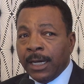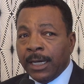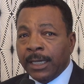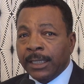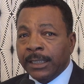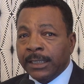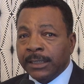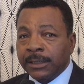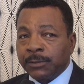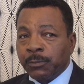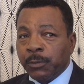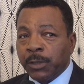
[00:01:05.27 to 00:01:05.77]

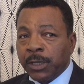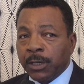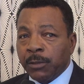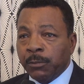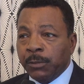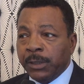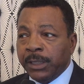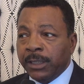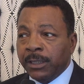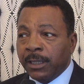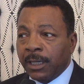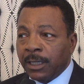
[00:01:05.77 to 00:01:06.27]
is where
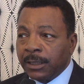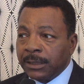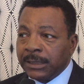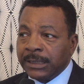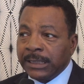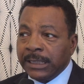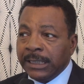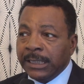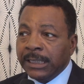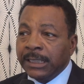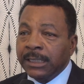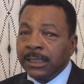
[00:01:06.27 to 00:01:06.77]
we are
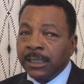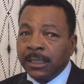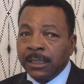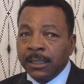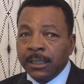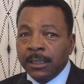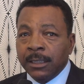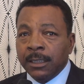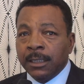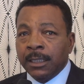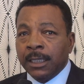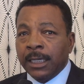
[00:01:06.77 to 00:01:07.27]
seated.
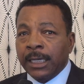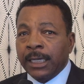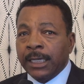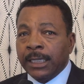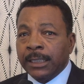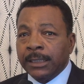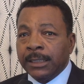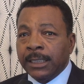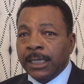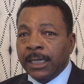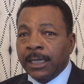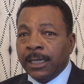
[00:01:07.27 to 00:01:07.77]

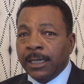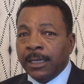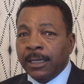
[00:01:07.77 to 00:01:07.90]
And